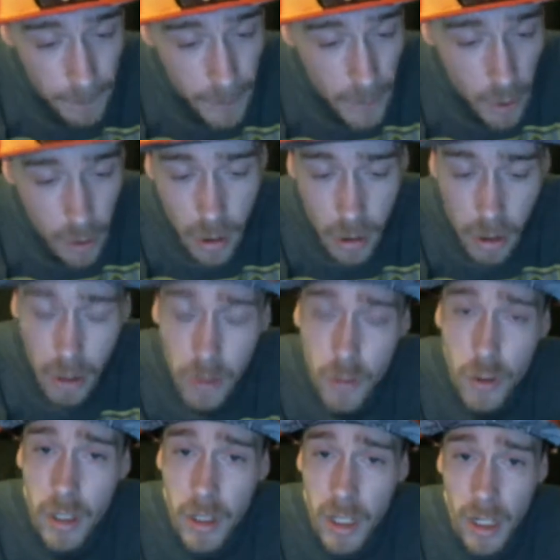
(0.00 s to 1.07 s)
the
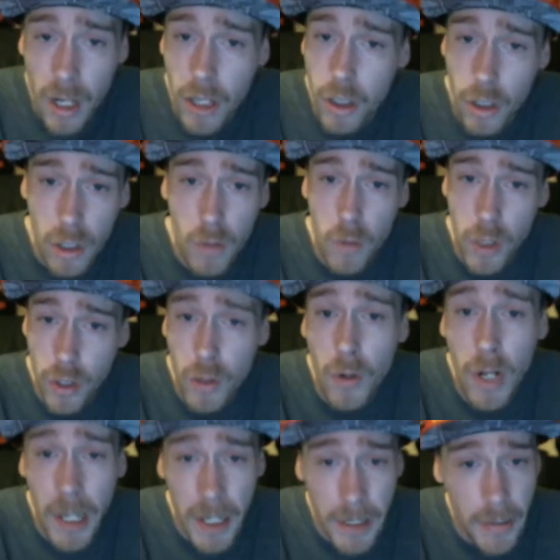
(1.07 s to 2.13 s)
conclusion that I just was too
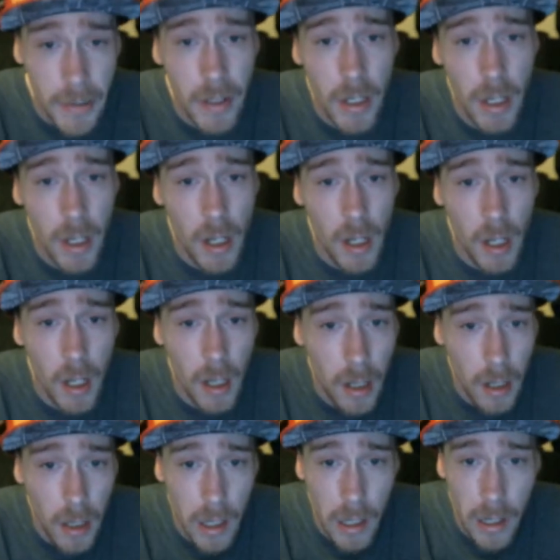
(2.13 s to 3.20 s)
late.
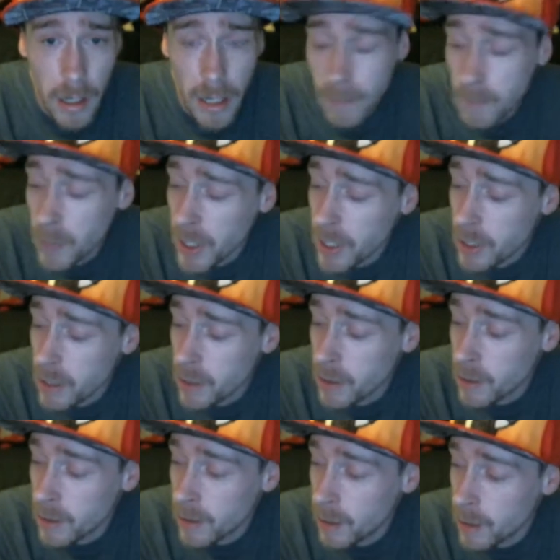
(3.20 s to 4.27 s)
I paid
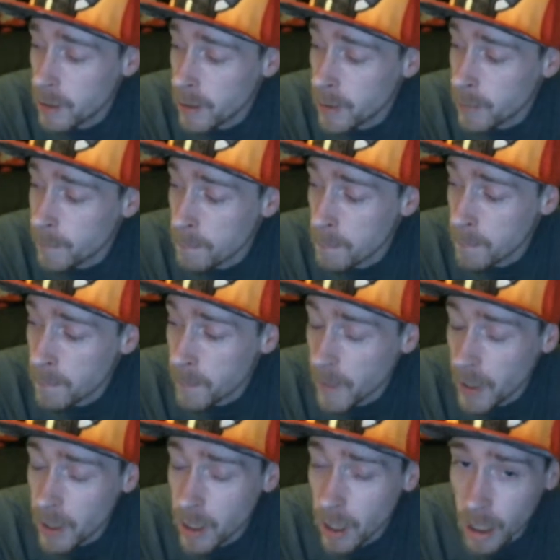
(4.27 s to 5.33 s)
uh,
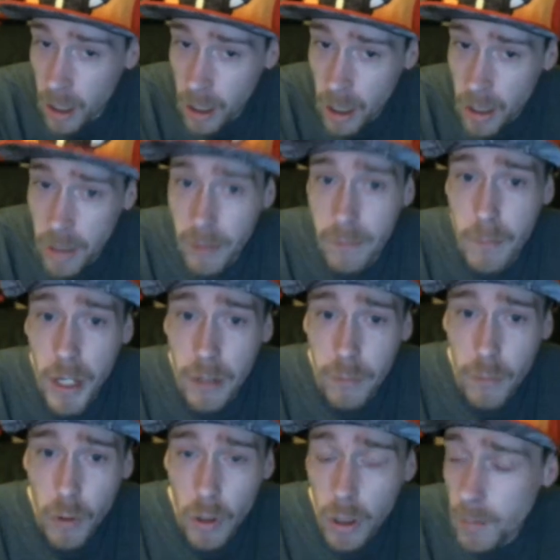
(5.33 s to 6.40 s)
a lot of money
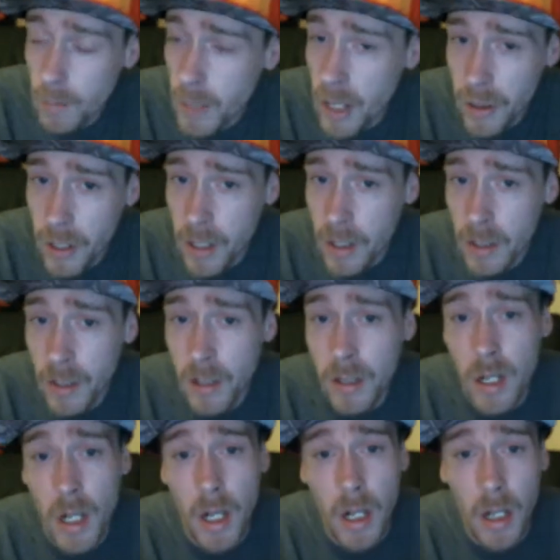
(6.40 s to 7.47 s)
for all my things.
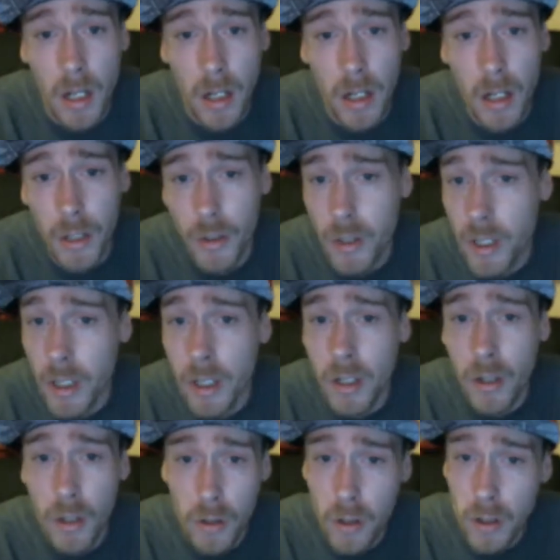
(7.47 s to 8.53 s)
You
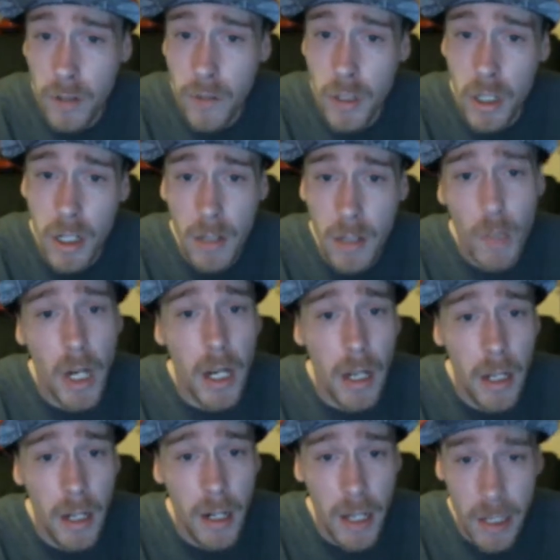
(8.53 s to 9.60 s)
could have seen in
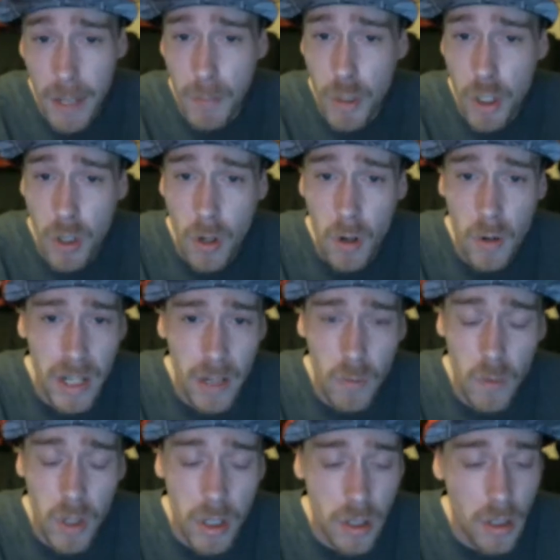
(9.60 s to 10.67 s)
my last episode it
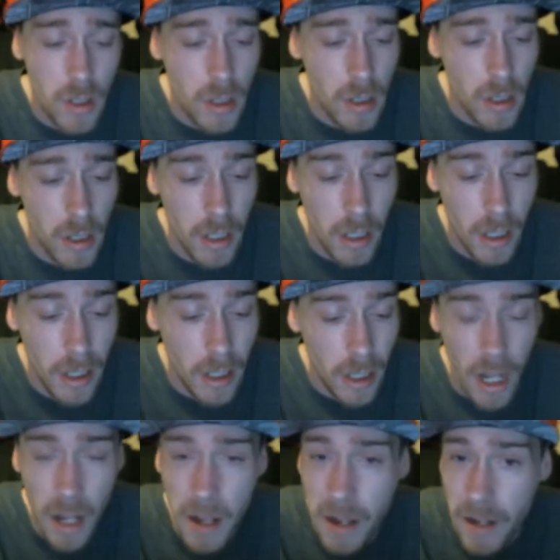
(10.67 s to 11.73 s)
was
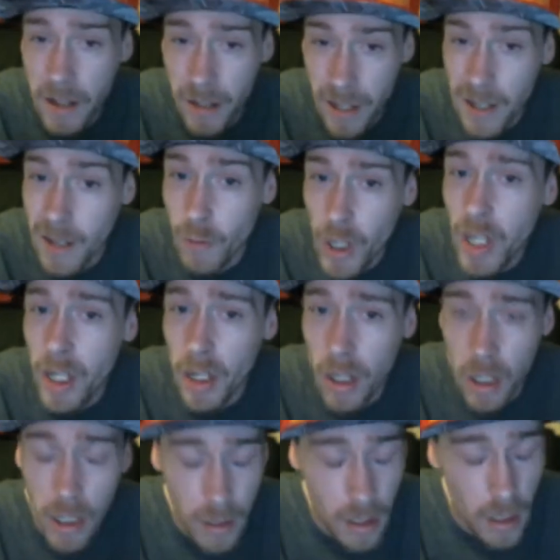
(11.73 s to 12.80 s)
really a
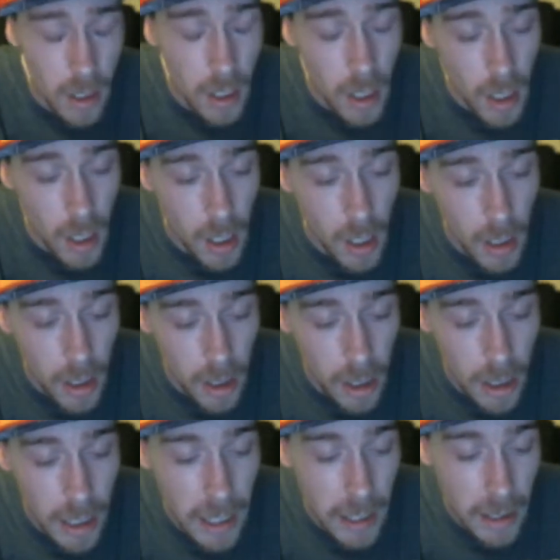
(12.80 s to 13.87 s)
lot.
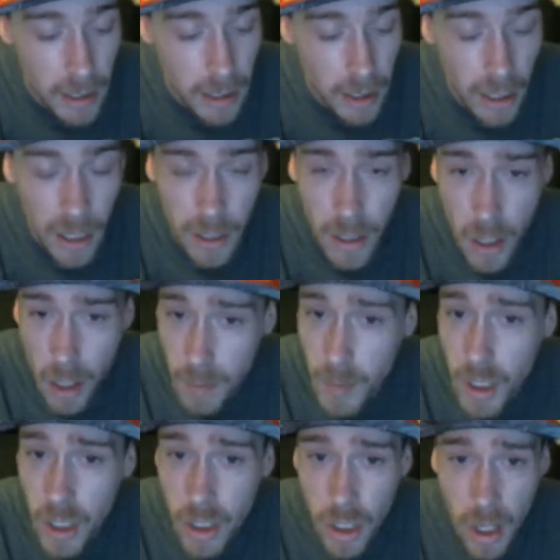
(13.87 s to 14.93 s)
It just cost
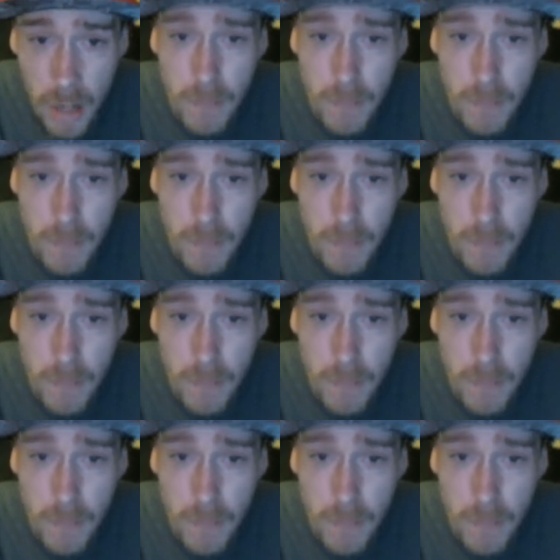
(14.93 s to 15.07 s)
me a ton of